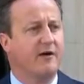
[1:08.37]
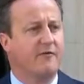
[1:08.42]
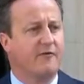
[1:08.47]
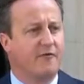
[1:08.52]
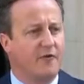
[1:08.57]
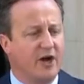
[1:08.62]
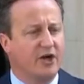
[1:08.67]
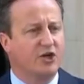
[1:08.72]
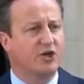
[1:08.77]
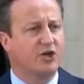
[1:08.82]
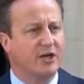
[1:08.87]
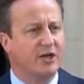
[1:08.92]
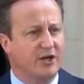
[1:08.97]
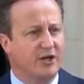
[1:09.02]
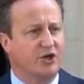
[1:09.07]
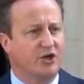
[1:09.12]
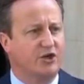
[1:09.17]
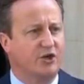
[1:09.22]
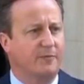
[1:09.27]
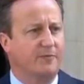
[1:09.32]
fresh
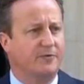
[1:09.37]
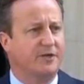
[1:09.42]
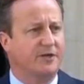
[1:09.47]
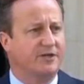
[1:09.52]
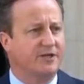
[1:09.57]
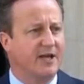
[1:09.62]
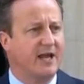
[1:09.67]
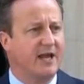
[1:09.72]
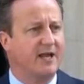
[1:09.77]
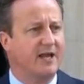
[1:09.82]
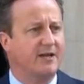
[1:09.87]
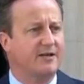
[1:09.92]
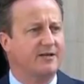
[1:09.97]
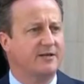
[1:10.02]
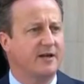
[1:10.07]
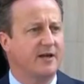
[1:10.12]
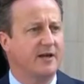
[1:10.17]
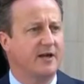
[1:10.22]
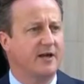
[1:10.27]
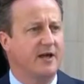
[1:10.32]
leadership to take it
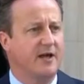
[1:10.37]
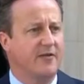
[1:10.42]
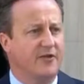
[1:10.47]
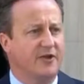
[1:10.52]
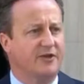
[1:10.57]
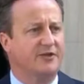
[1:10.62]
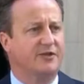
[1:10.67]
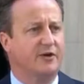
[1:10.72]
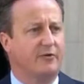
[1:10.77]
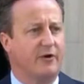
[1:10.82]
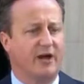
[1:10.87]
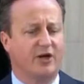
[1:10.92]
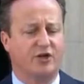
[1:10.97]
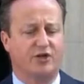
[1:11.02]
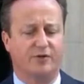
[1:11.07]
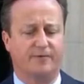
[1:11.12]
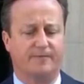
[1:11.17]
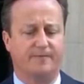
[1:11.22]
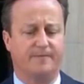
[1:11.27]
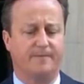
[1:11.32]
in this
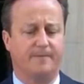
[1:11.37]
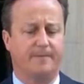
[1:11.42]
direction.